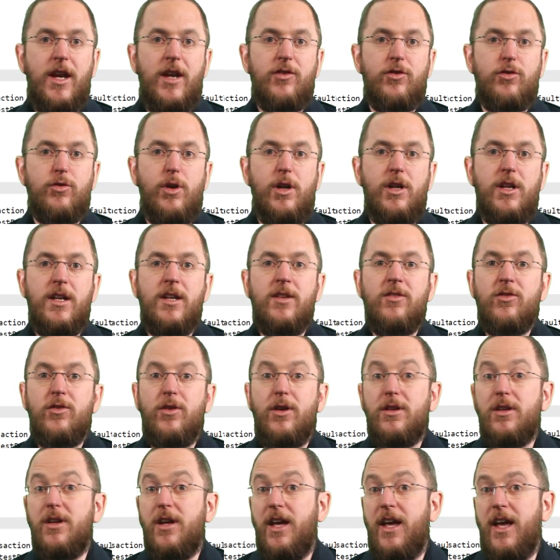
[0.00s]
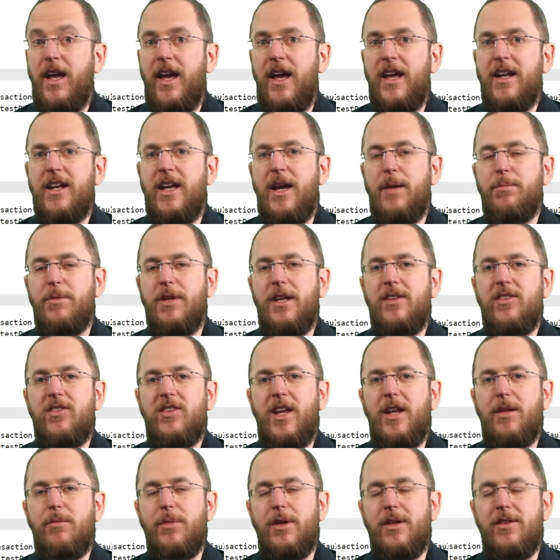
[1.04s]
SQL insert and update
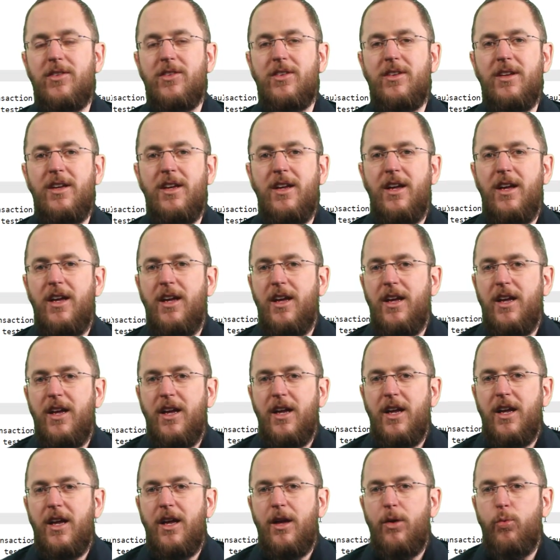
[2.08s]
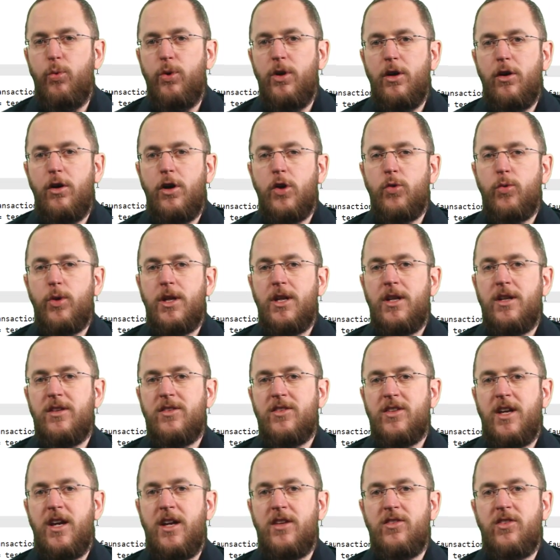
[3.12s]
statements. We already
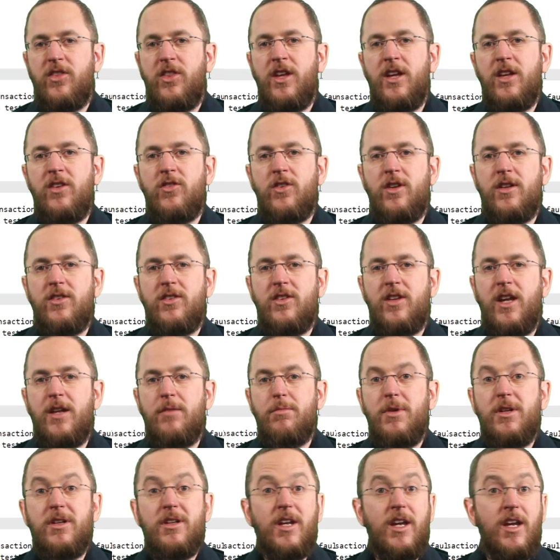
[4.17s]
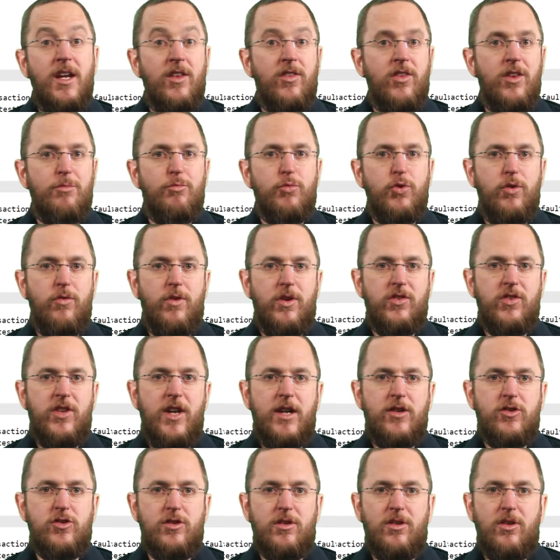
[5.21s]
discussed the insert statement in the previous
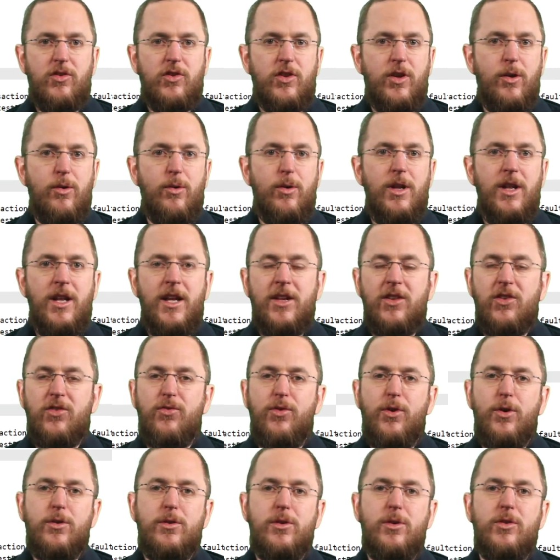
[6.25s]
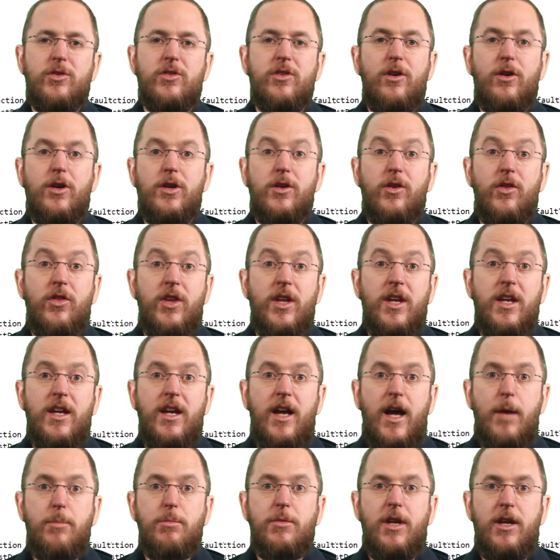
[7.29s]
section, so let's focus on
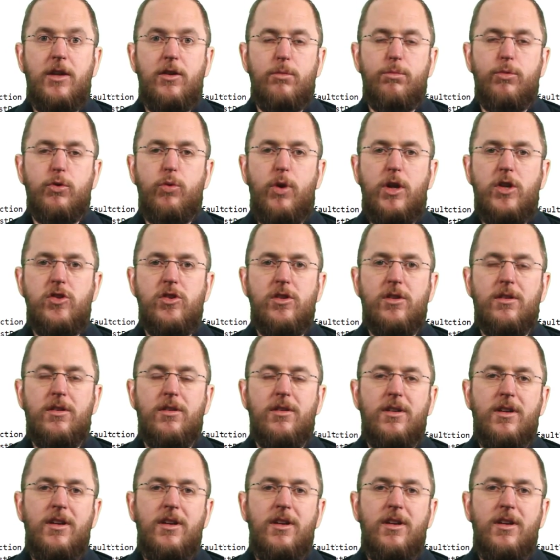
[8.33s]
the update operation.